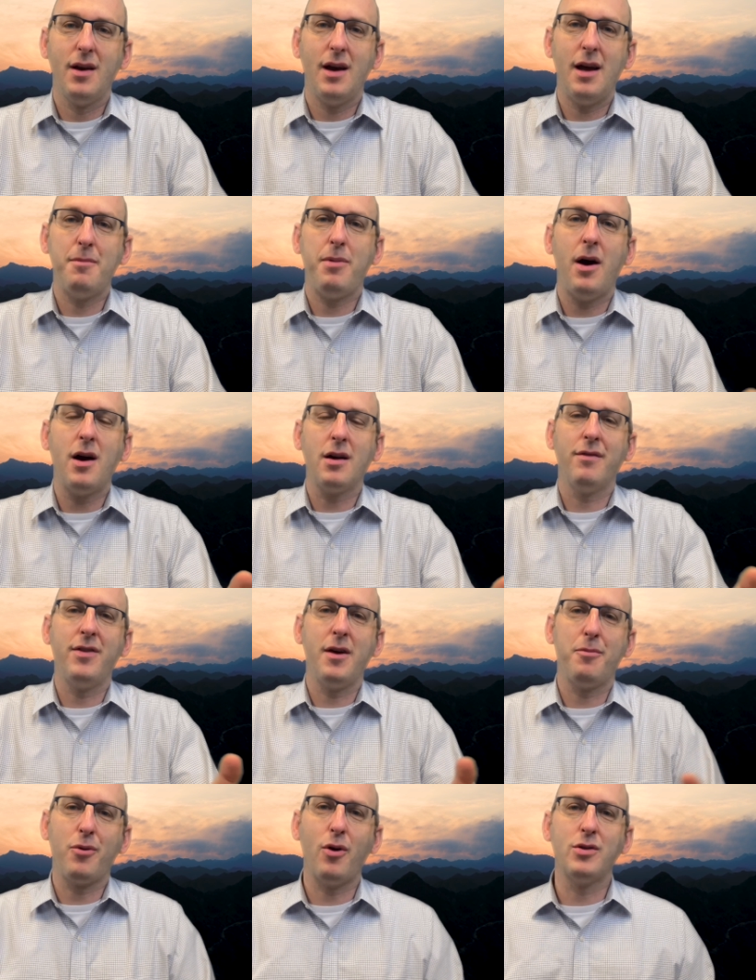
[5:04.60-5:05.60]
and part of
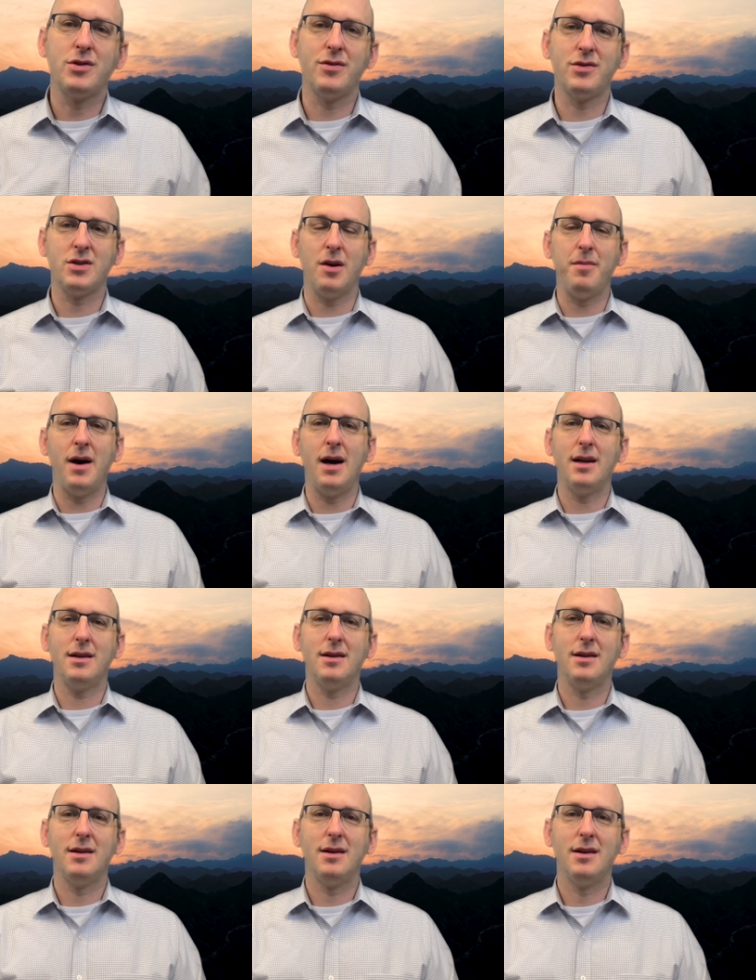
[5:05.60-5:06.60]
the approach of
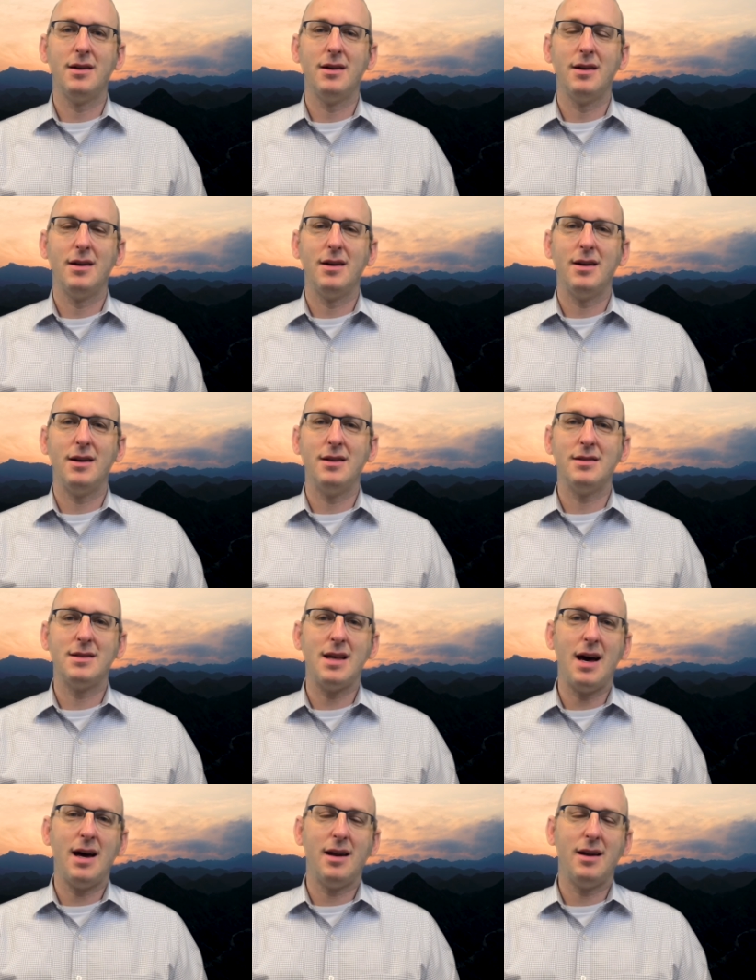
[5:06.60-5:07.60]
Shabbat is
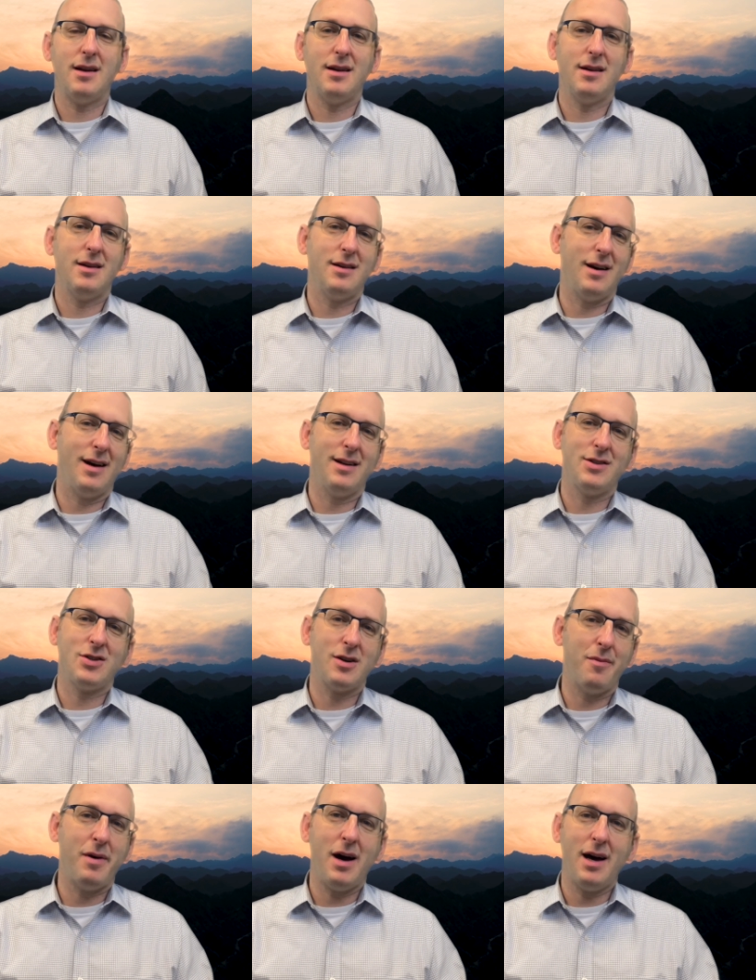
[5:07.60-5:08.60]
that on
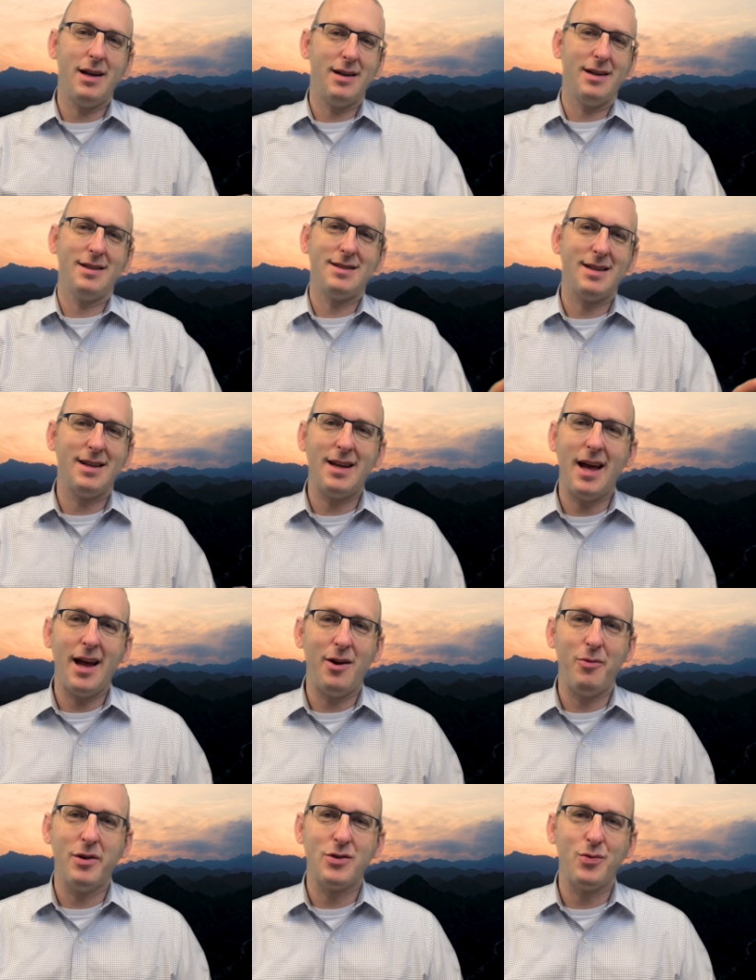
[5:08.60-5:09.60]
Shabbat, it's the day
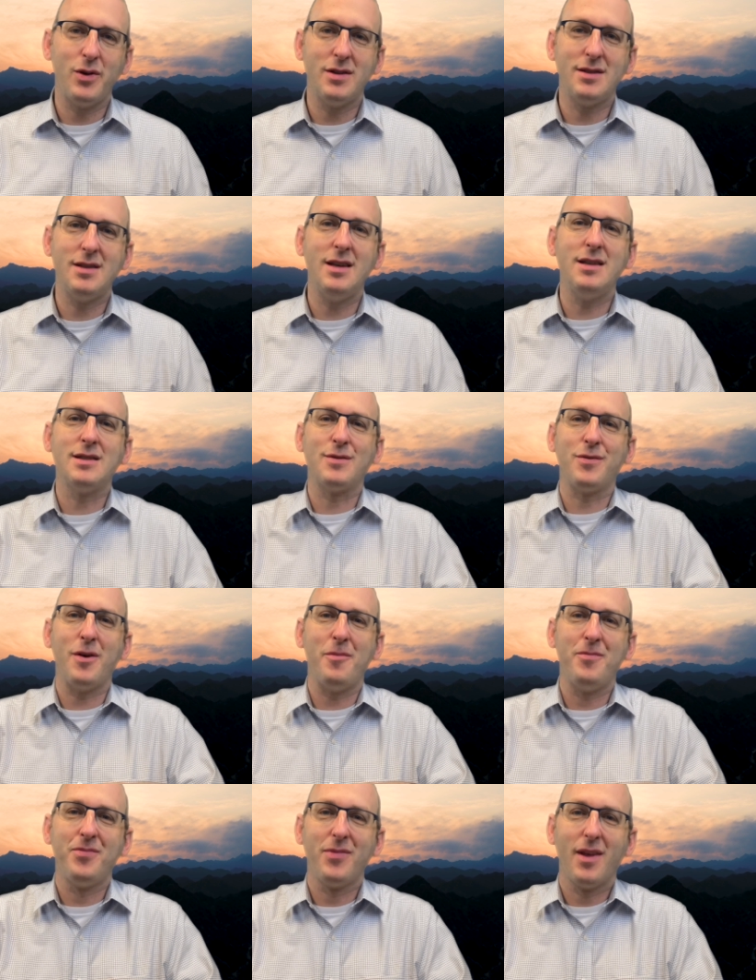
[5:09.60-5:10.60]
in which we cease
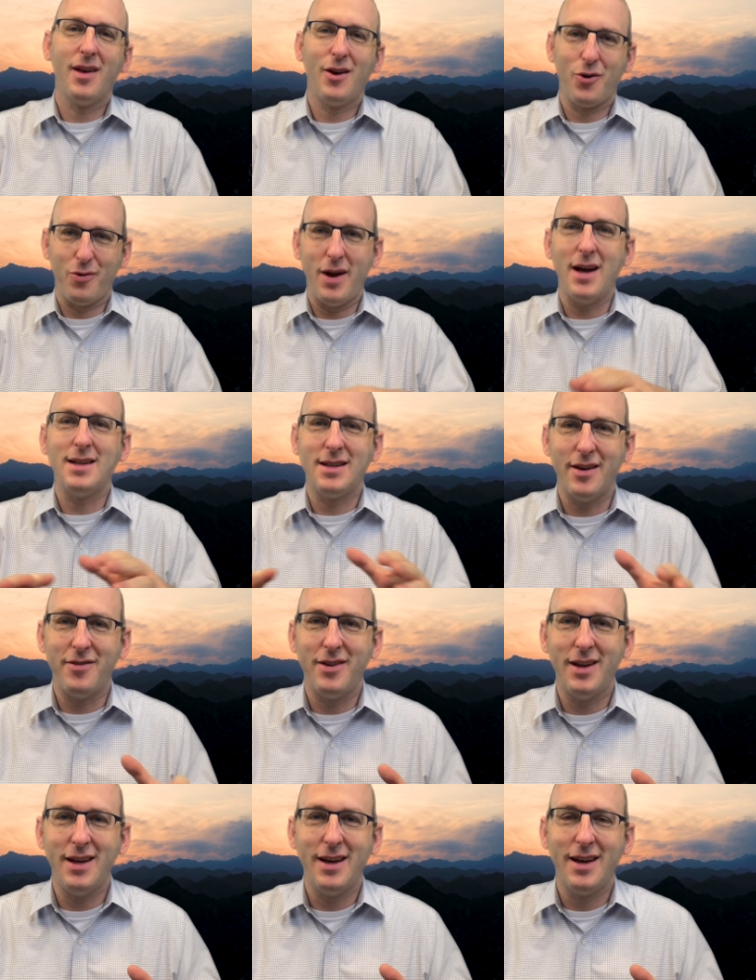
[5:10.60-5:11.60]
from
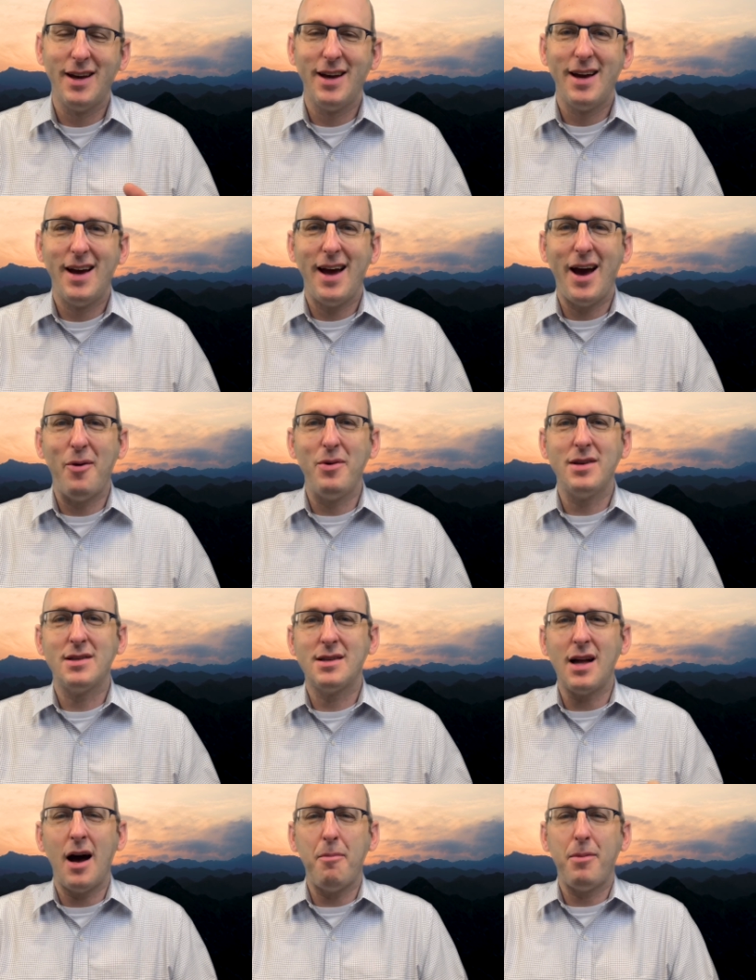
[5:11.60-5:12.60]
creativity and we
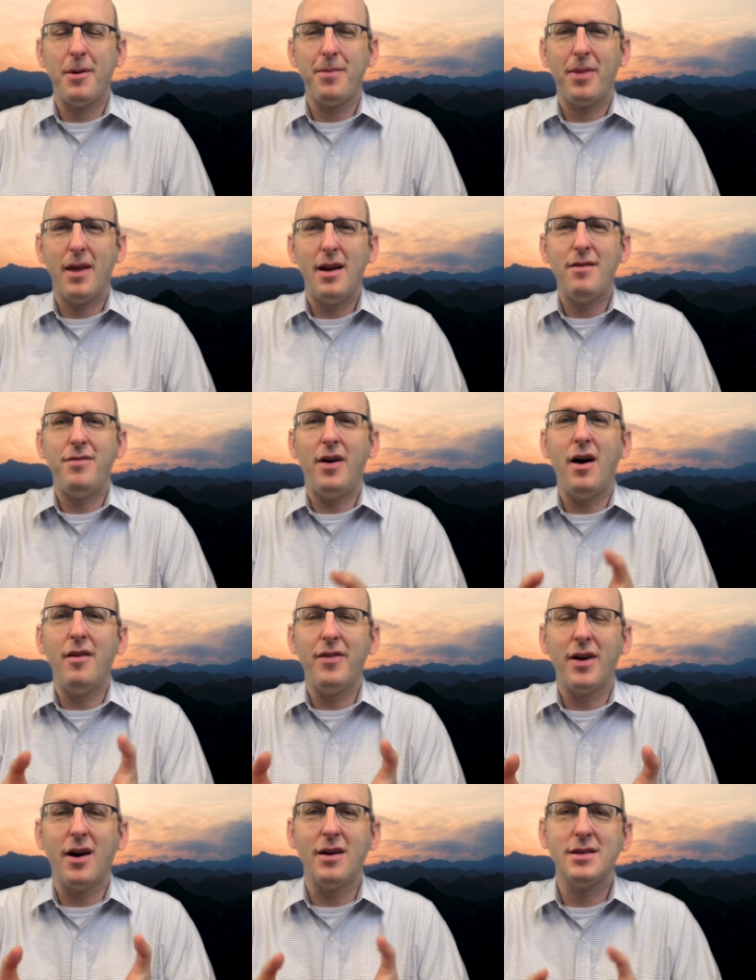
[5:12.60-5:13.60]
stop
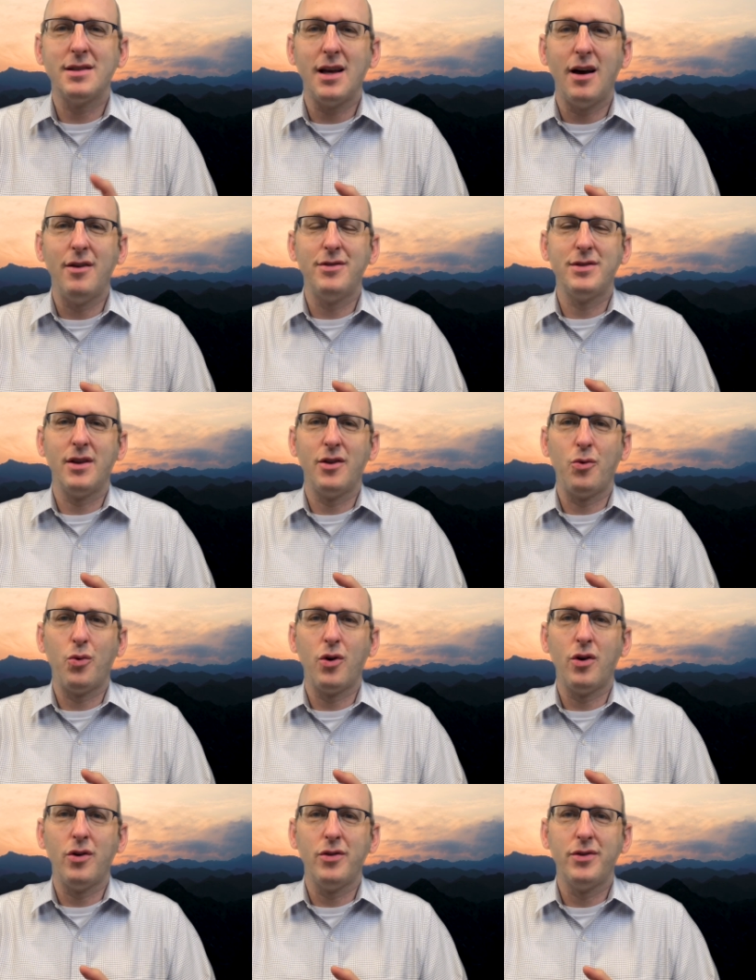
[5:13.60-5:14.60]
involving ourselves in the
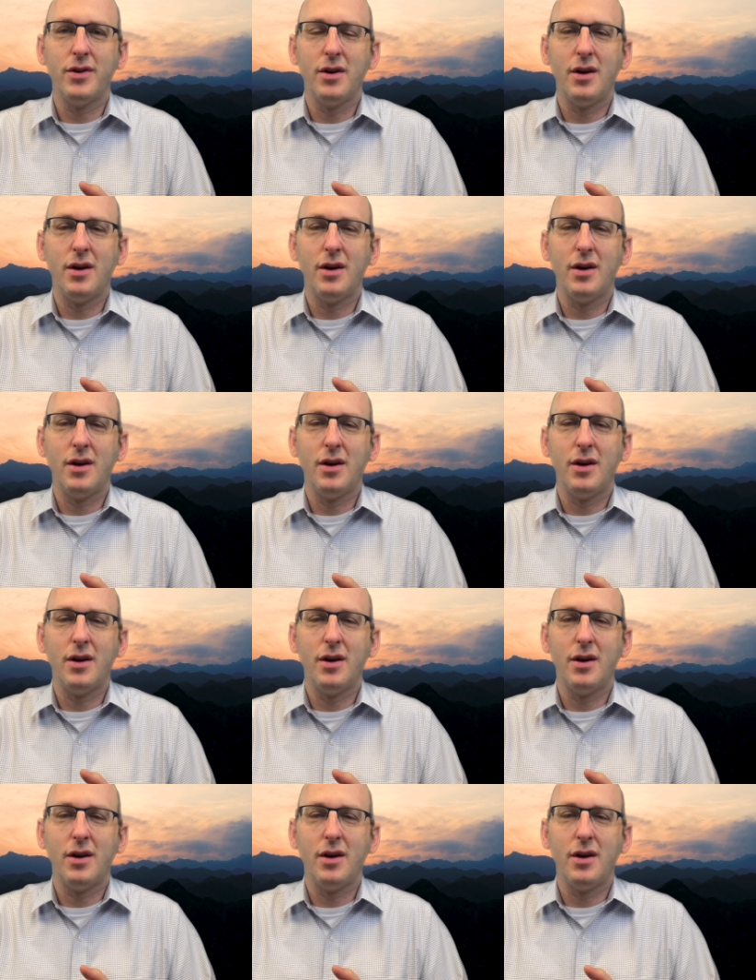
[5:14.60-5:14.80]
world